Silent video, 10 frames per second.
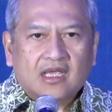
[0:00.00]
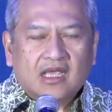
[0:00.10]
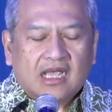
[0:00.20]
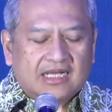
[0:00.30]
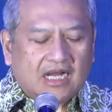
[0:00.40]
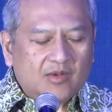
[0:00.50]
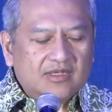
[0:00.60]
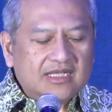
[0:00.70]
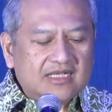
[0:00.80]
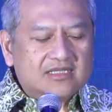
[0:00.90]
and how
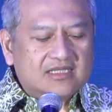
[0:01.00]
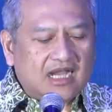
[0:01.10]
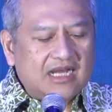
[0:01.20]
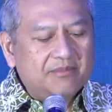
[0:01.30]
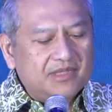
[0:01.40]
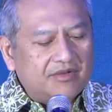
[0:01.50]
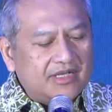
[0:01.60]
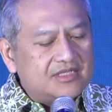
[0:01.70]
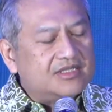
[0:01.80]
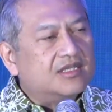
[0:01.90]
little time there
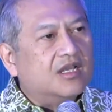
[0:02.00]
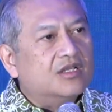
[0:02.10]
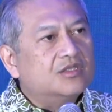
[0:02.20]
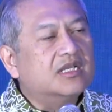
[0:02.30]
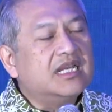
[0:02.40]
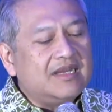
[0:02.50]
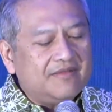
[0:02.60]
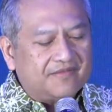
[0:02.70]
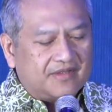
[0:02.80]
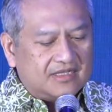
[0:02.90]
is to
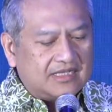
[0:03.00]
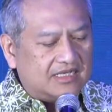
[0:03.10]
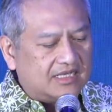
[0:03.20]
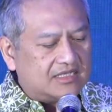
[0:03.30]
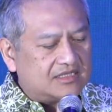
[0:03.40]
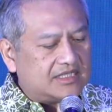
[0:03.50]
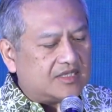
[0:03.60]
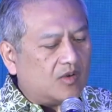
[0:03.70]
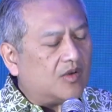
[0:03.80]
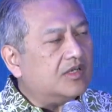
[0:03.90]
leave that legacy
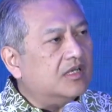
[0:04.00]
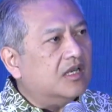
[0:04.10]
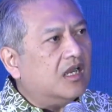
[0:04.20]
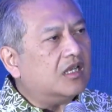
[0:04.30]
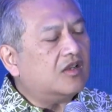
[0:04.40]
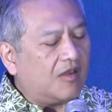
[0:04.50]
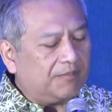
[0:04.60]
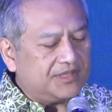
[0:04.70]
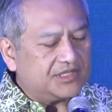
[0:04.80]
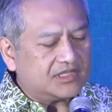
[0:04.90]
or
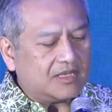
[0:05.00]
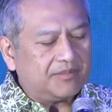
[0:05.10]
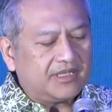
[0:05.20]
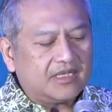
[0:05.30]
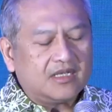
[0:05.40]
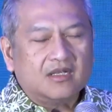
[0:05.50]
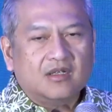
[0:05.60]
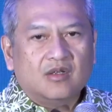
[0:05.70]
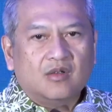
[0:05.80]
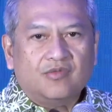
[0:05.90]
accomplish something
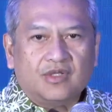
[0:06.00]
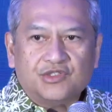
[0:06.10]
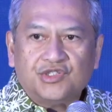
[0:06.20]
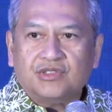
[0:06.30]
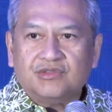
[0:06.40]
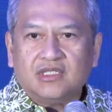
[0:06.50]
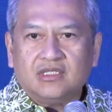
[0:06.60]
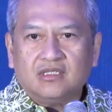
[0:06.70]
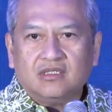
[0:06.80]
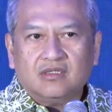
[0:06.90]
for the
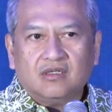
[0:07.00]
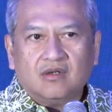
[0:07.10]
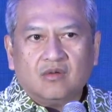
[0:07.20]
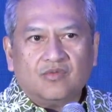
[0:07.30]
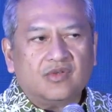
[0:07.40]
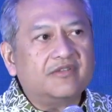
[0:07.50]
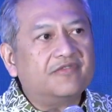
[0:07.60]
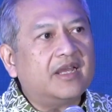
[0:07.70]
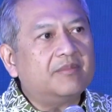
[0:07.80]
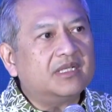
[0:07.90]
children, for the
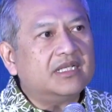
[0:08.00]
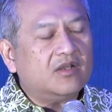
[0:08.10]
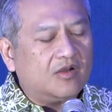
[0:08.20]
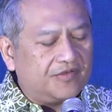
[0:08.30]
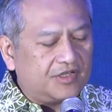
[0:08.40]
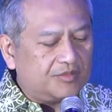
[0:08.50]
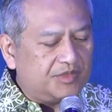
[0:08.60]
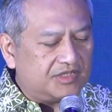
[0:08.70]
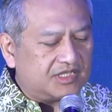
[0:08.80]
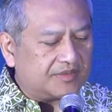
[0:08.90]
family, or for the
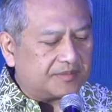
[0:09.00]
community.